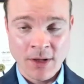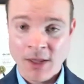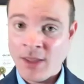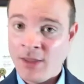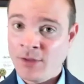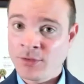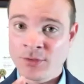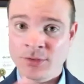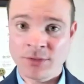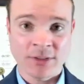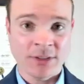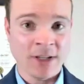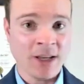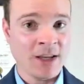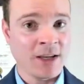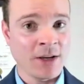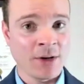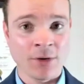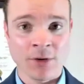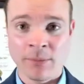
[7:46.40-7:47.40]
is just
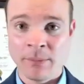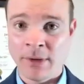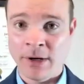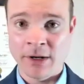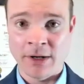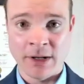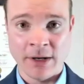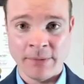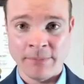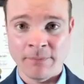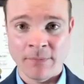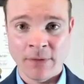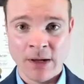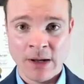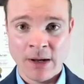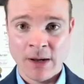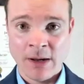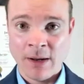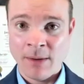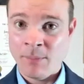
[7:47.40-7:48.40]
taking your money
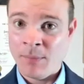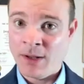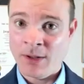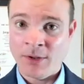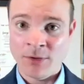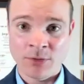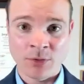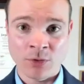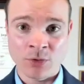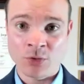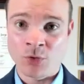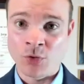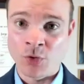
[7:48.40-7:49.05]
because there's